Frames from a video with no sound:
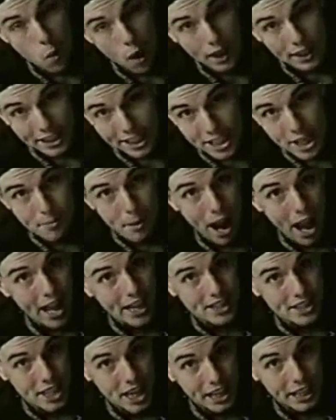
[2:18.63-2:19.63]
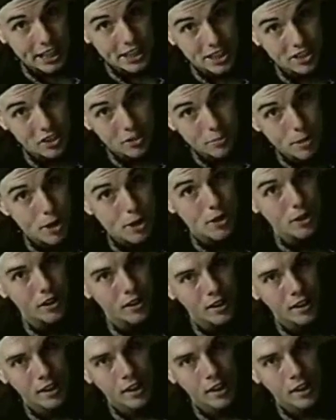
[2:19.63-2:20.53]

when can you buy a ticket to the moon?